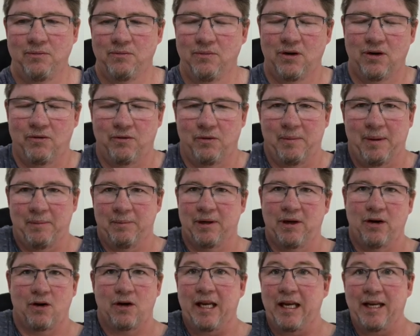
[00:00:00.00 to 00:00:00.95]
remember
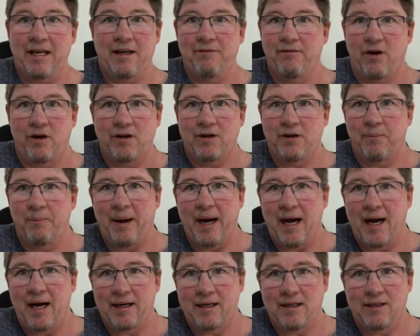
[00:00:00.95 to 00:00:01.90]
not getting invited to
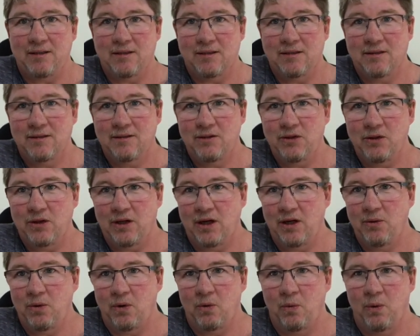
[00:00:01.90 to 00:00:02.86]
parties,
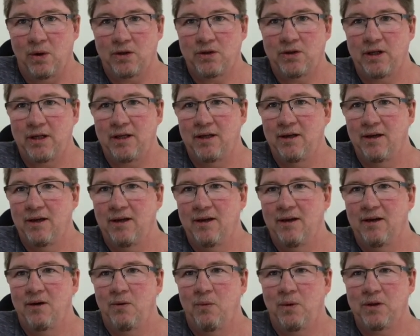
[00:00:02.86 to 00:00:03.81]
or watching
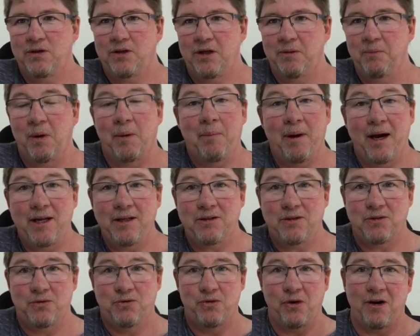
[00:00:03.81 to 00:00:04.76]
my
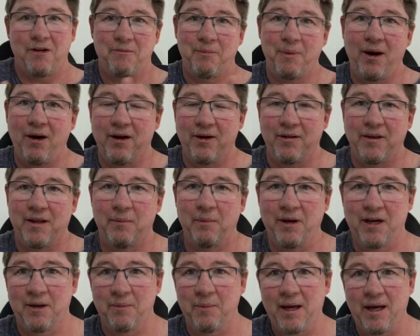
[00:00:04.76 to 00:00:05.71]
mates drive by on their
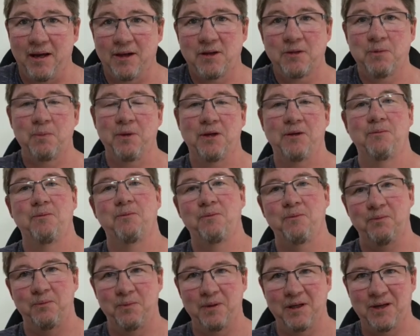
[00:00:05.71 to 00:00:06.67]
BMX, but
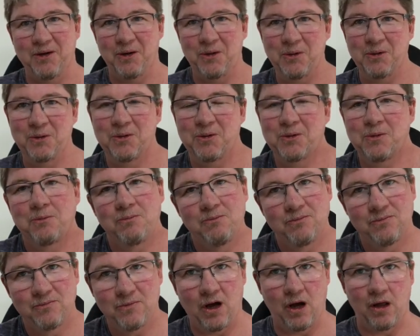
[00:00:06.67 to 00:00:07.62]
because
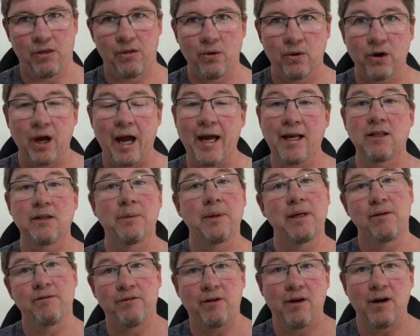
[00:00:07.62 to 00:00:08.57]
I thought I had to
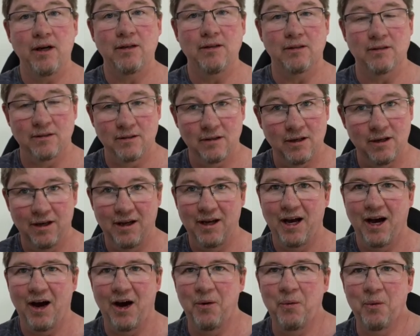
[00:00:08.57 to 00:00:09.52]
be invited,
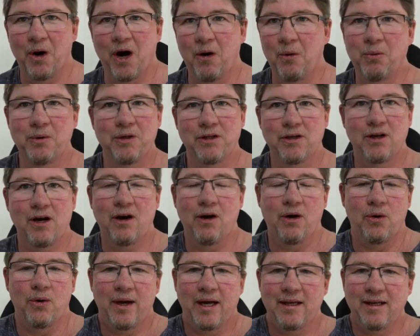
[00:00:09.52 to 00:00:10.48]
I wouldn't
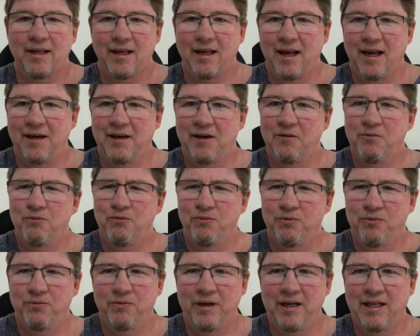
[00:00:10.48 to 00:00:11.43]
go, and it
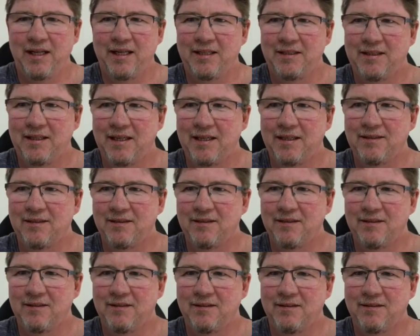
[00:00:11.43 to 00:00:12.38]
really
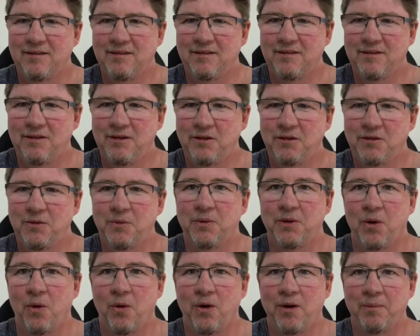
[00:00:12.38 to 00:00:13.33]
used to
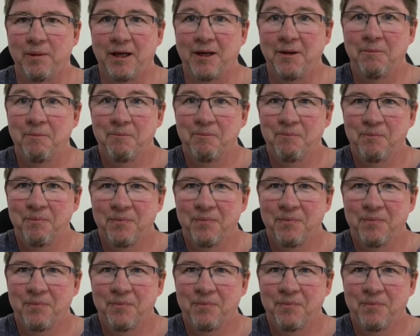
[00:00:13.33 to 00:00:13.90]
annoy me